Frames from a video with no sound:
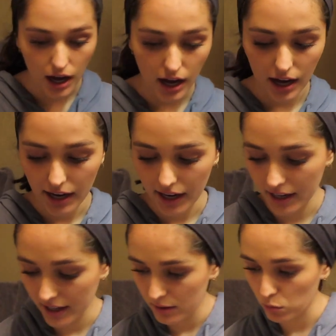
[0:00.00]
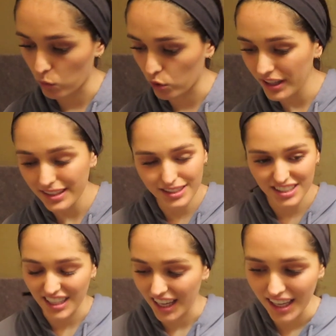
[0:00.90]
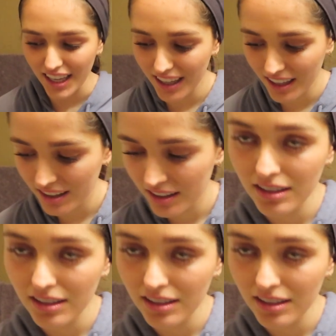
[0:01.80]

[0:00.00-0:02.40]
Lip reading: I had worn it today.